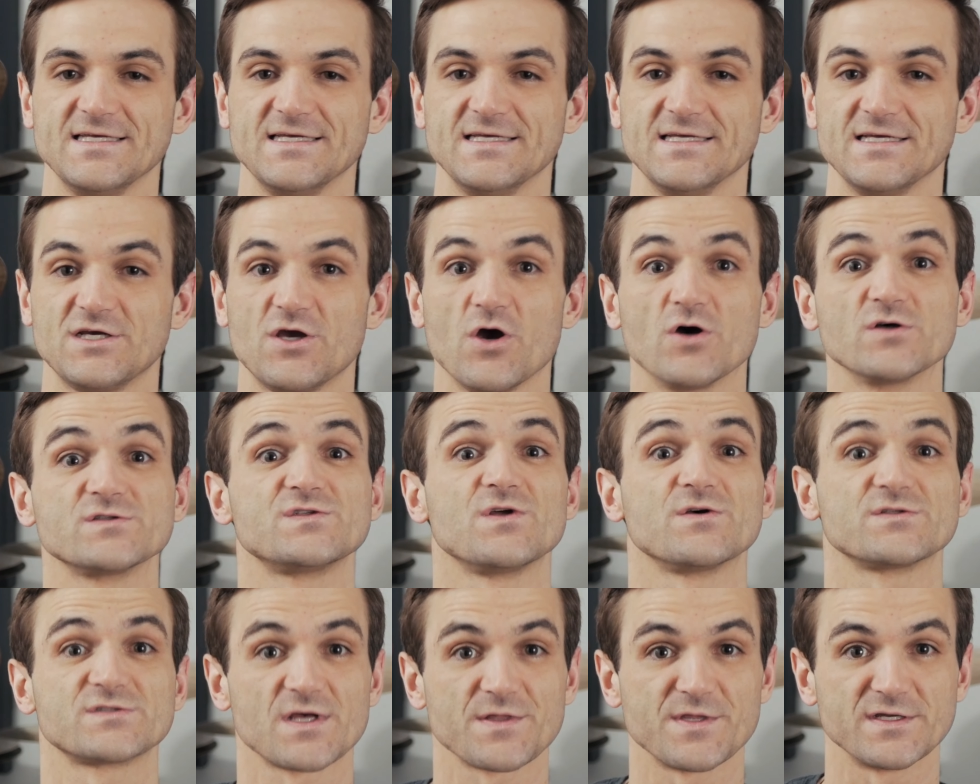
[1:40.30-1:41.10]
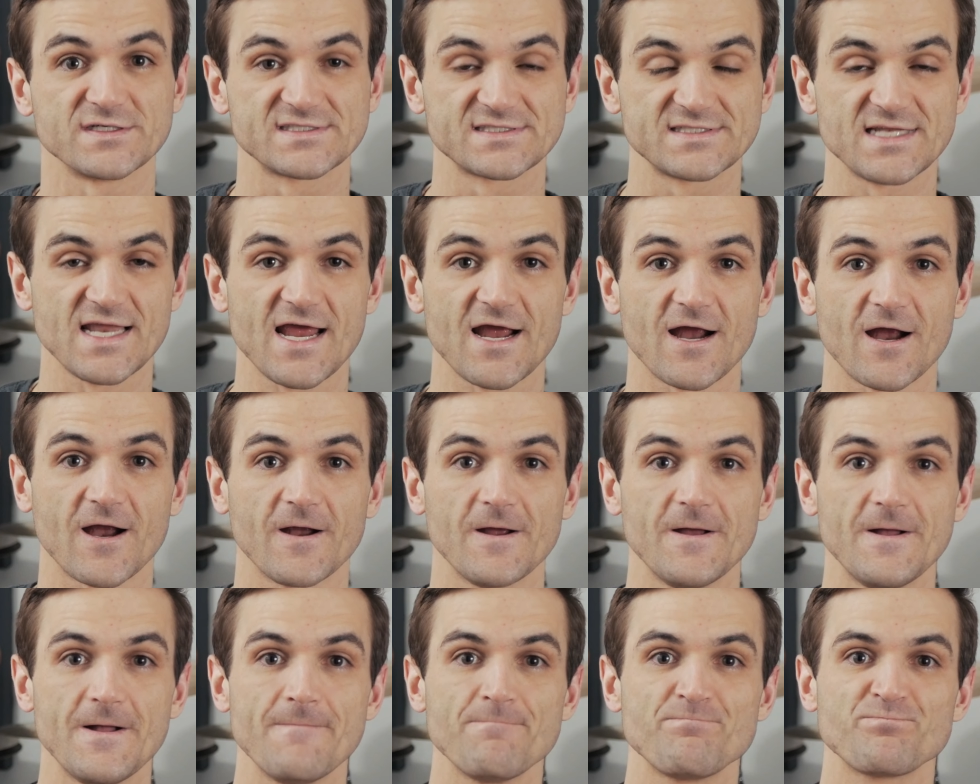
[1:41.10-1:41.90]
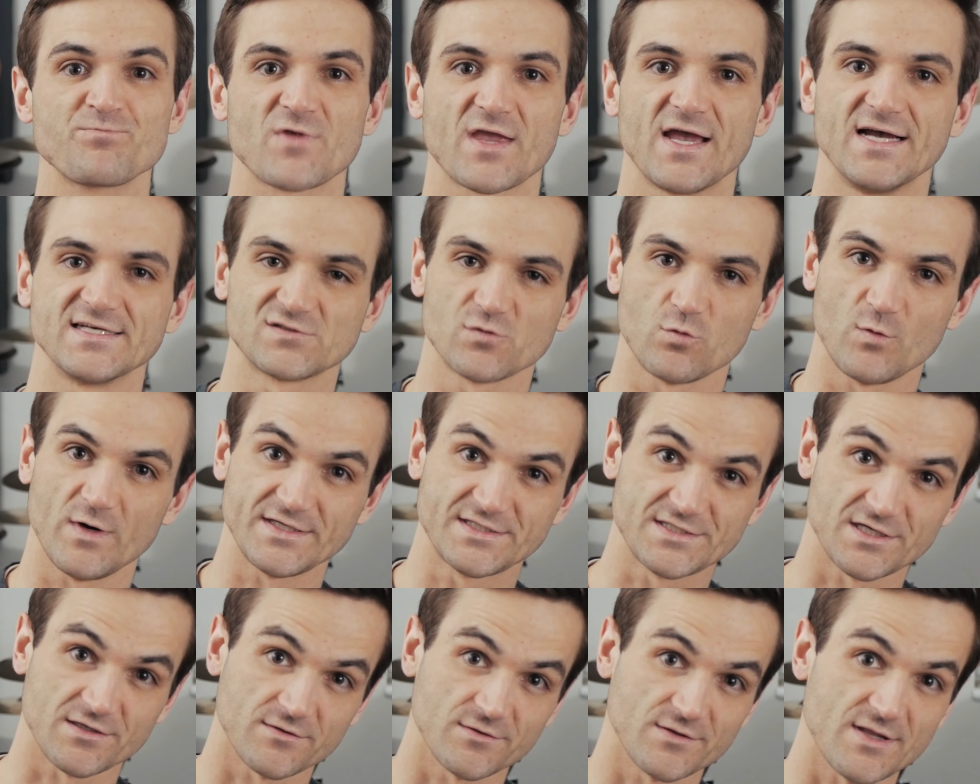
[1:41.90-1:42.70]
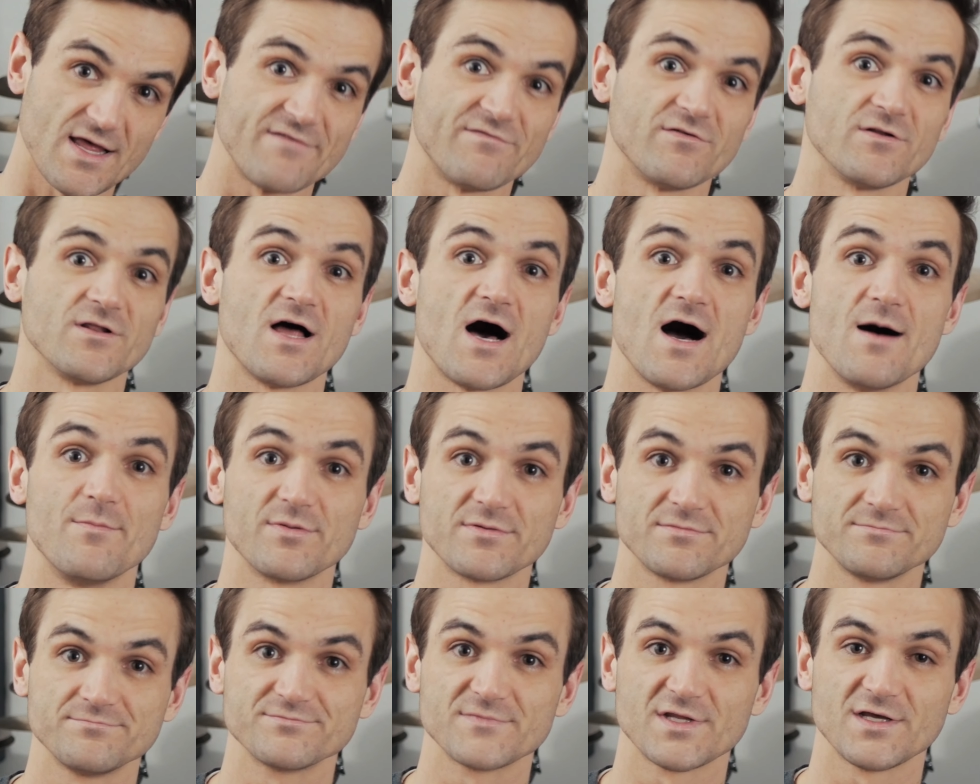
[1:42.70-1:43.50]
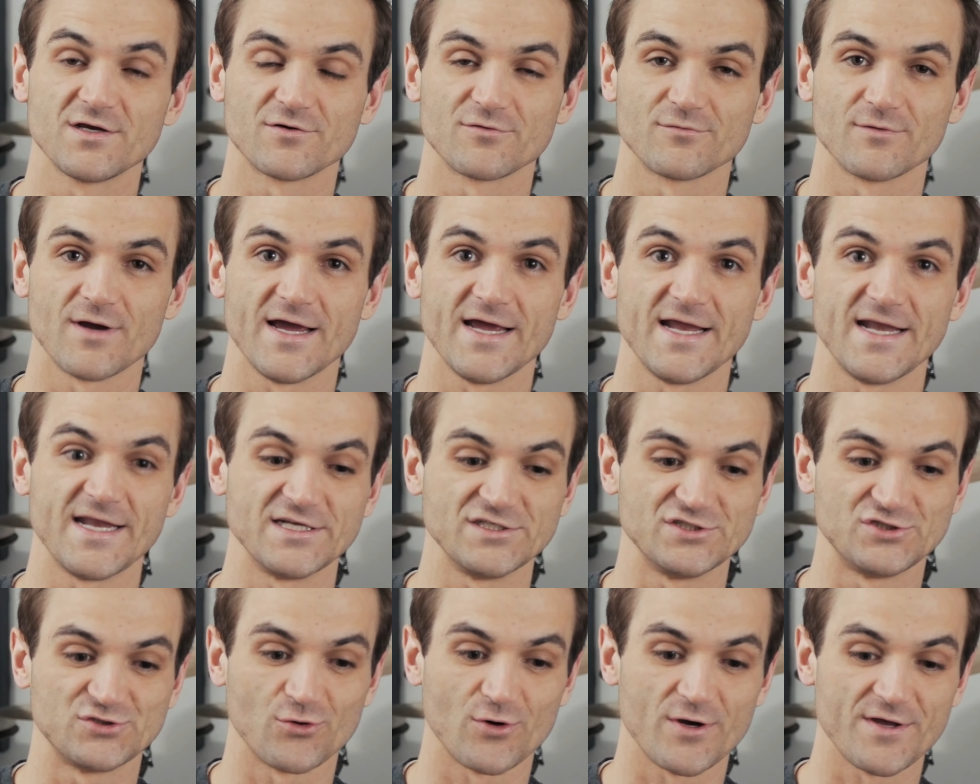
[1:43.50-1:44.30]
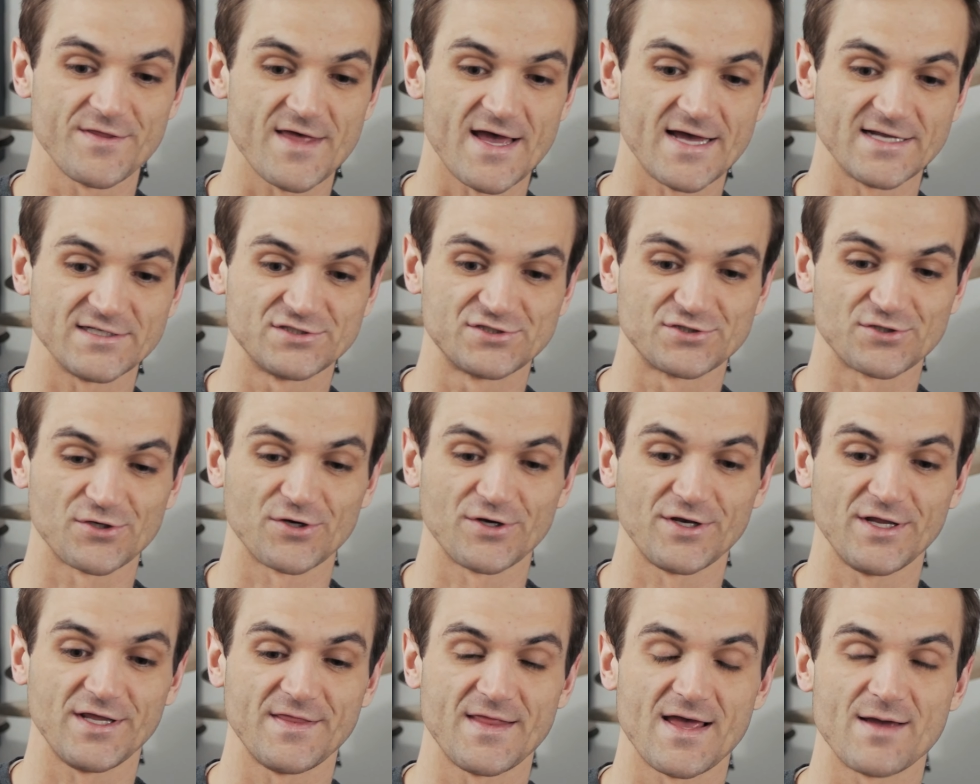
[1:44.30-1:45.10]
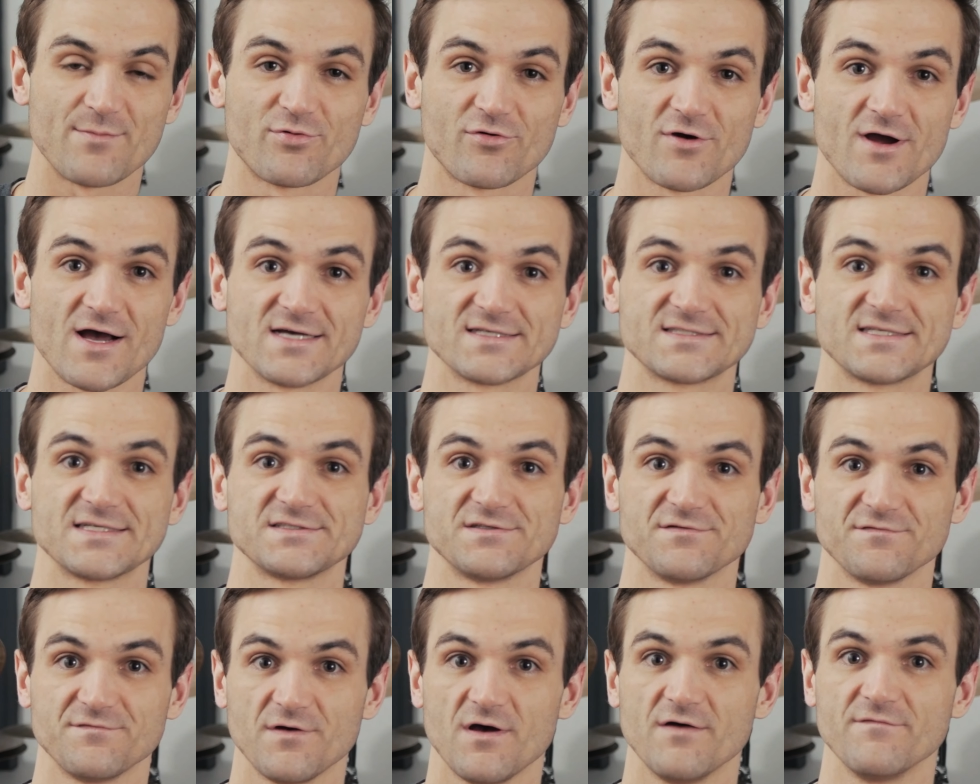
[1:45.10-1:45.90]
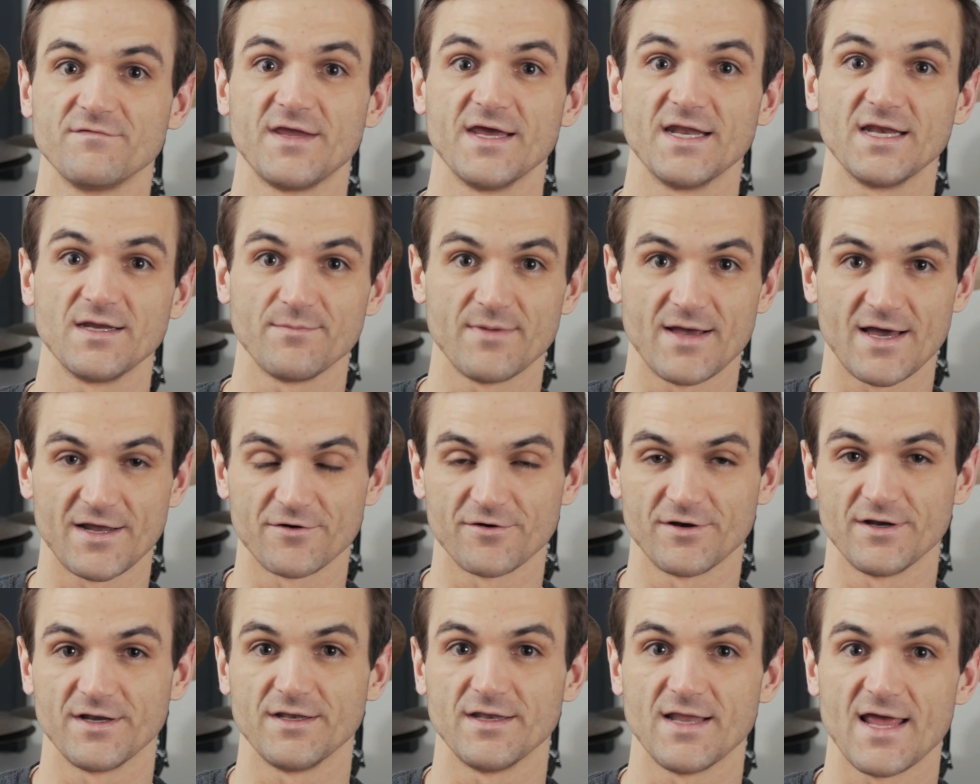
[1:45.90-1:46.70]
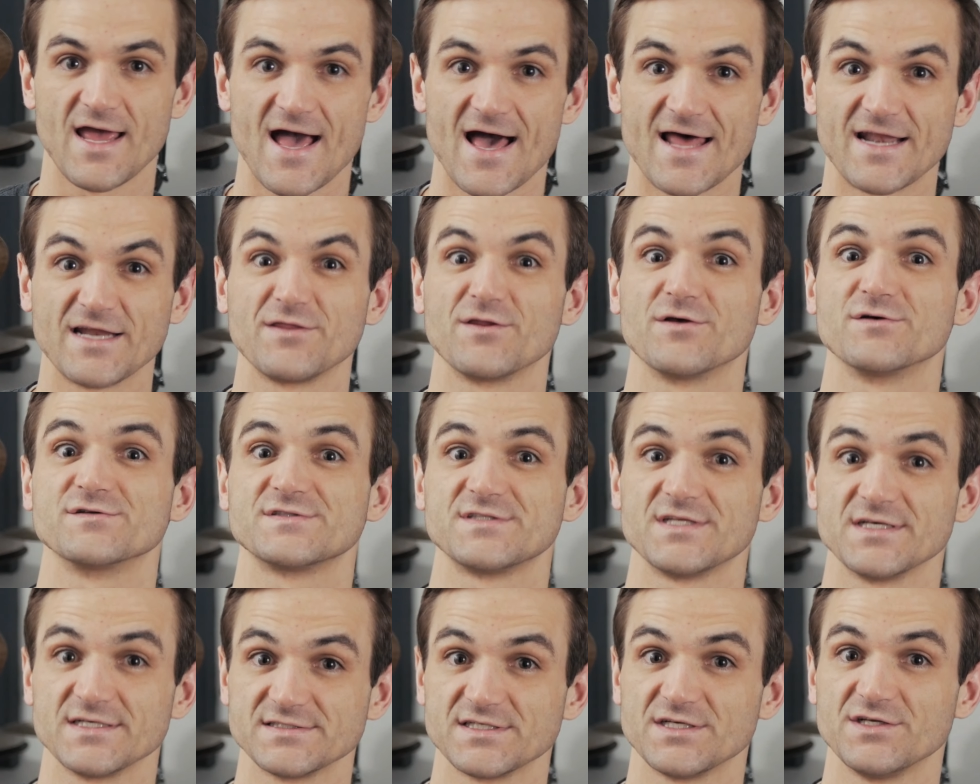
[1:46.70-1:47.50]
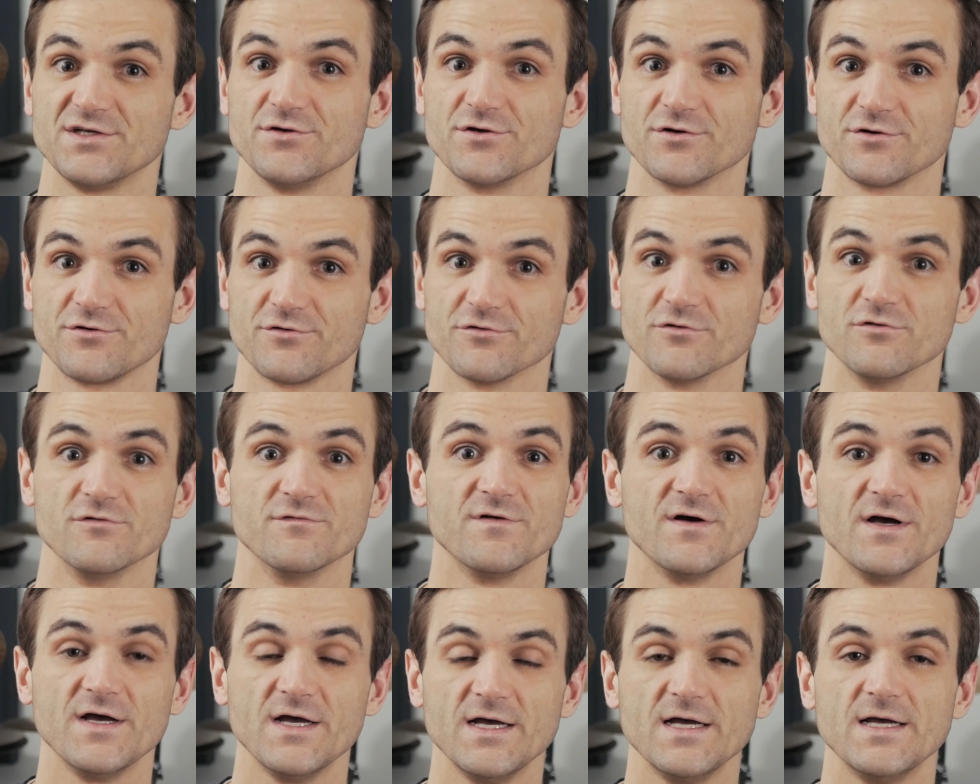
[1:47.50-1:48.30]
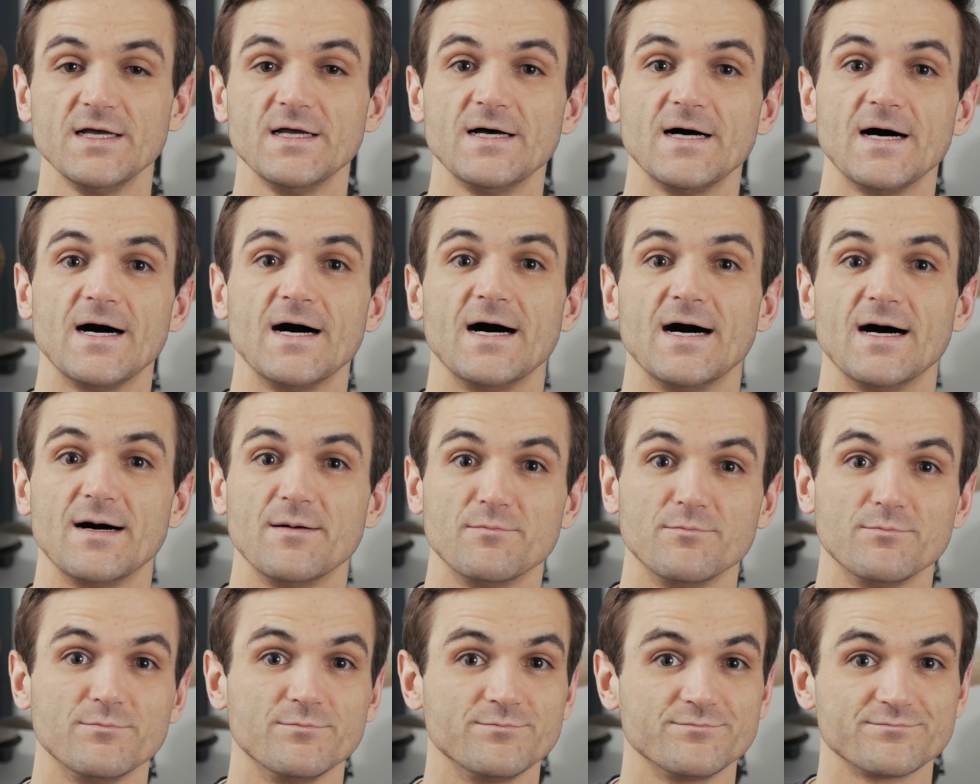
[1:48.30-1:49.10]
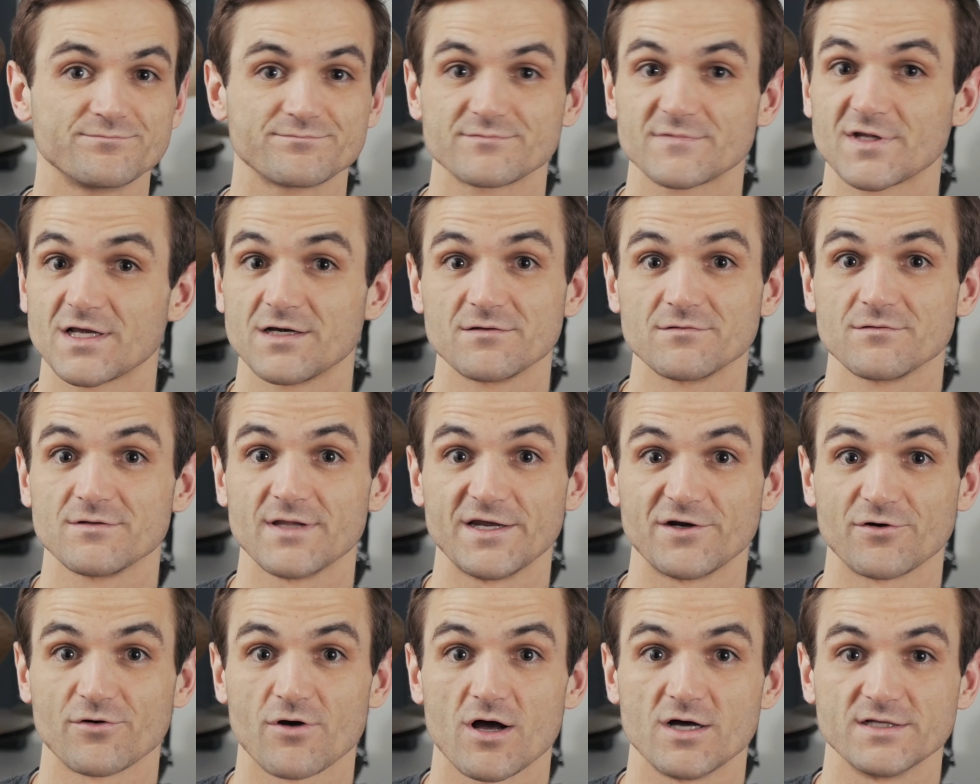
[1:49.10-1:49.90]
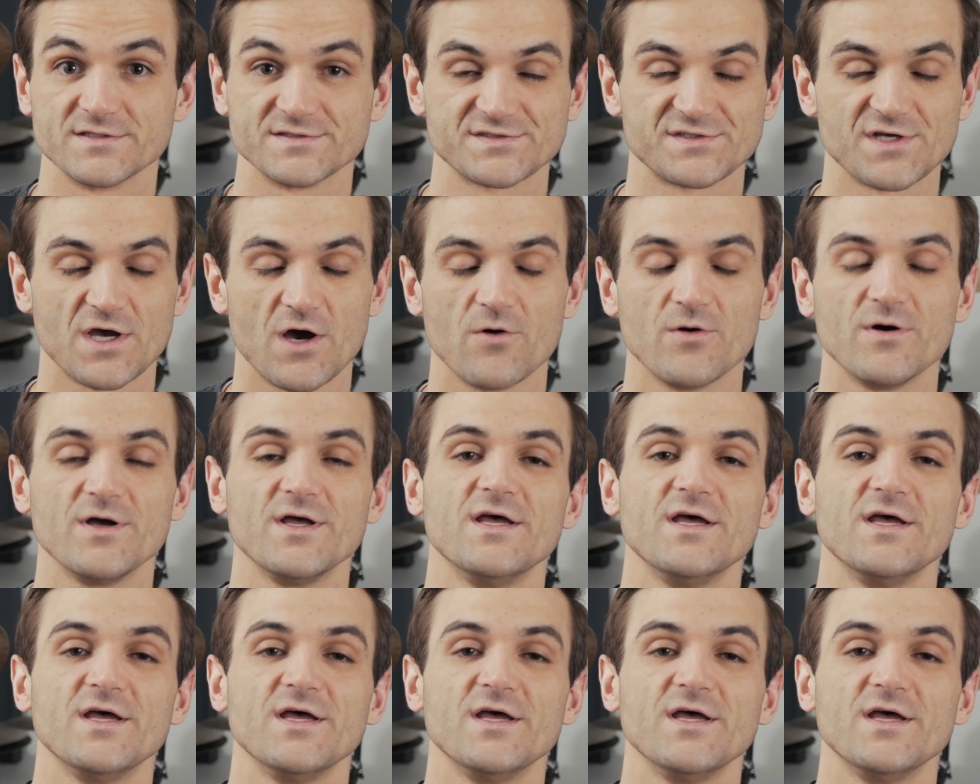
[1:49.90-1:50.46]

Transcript: ghost notes on the snare as a way to level up, right? And enjoy that journey and that process of getting better and adding those things into your groove later on. So